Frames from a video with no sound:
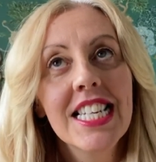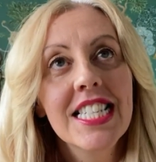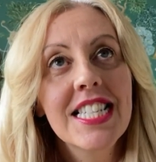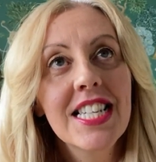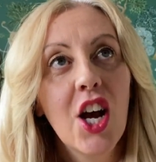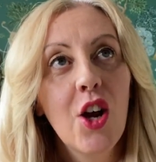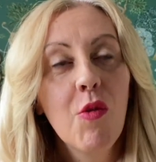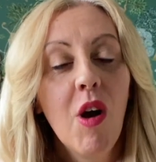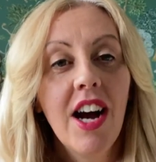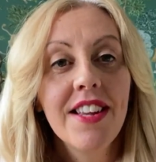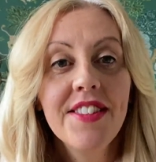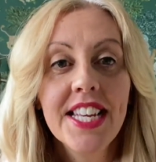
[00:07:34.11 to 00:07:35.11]
So
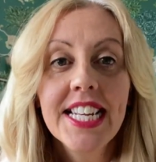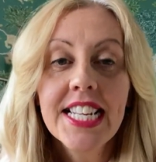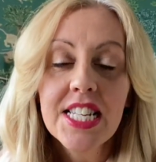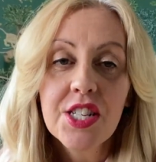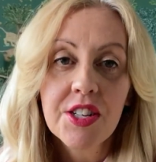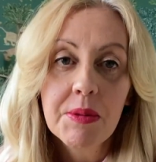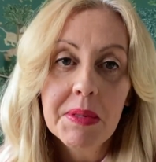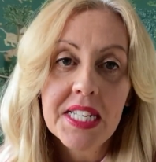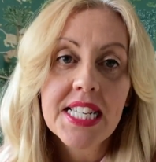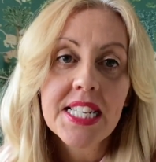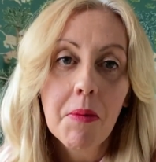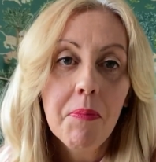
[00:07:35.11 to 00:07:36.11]
I think it's going to be
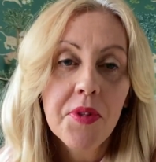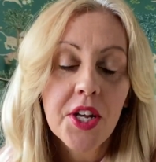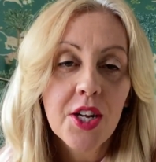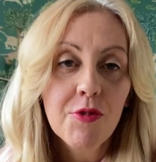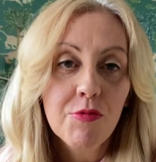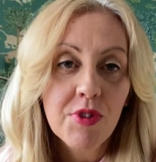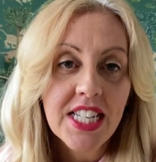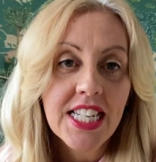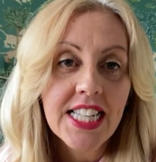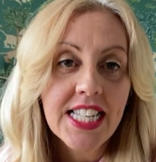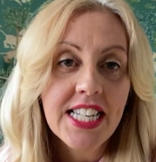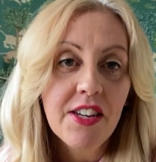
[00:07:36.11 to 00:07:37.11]
something
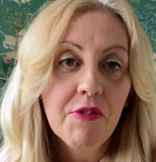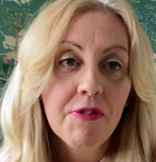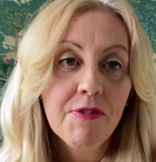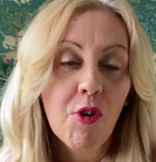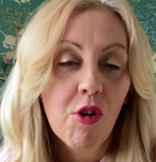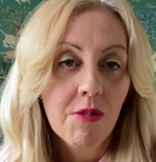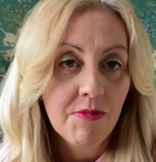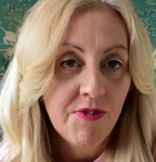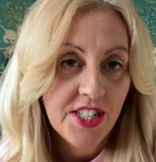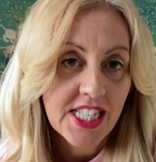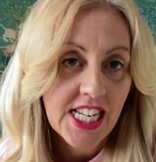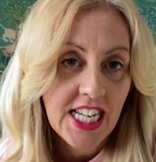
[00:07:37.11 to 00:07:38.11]
really
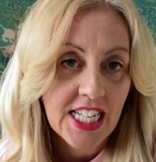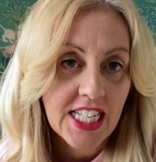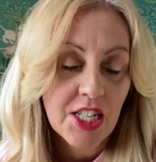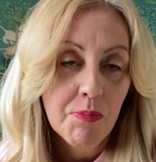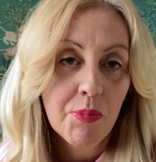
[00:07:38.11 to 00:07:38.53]
form-fitting,